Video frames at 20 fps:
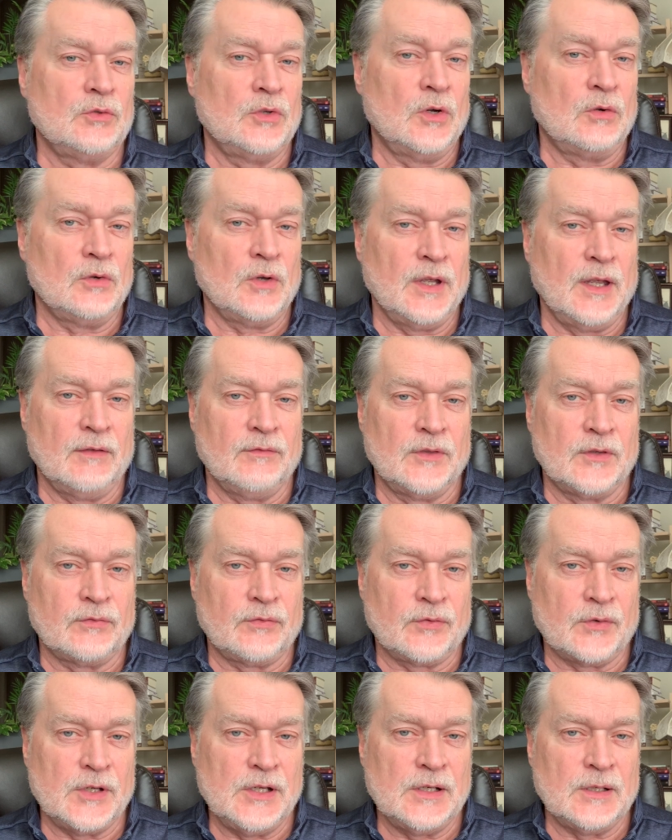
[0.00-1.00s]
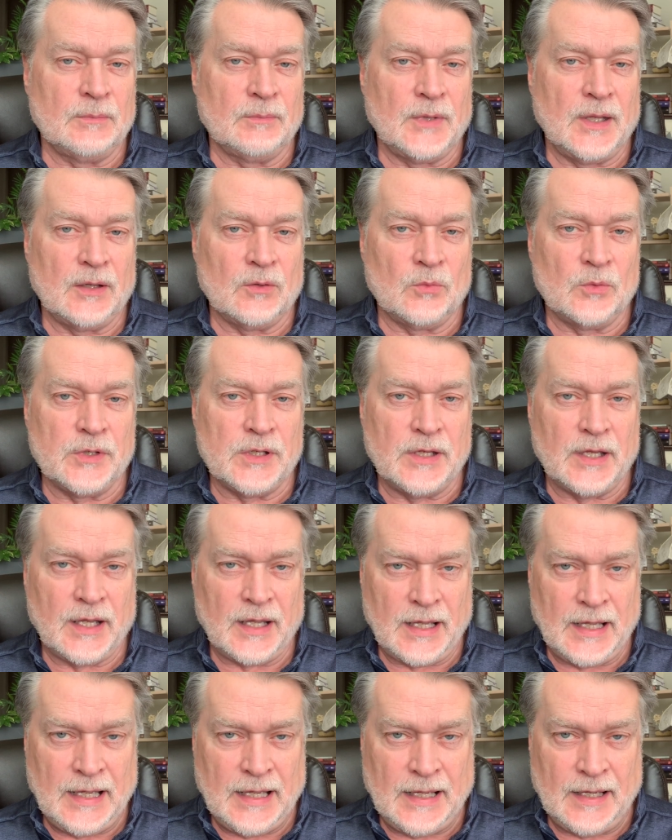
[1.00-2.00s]
don't have the freedom that we
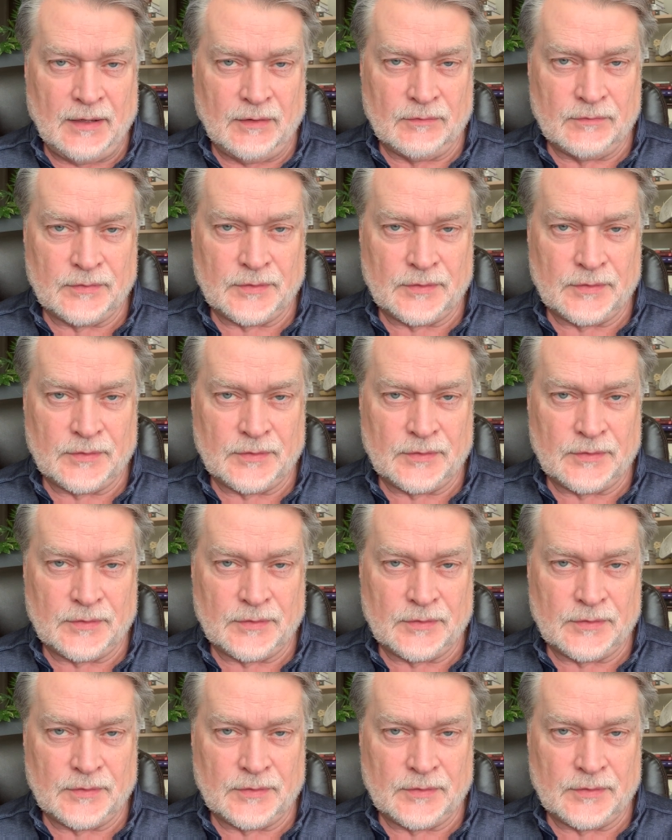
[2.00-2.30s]
have.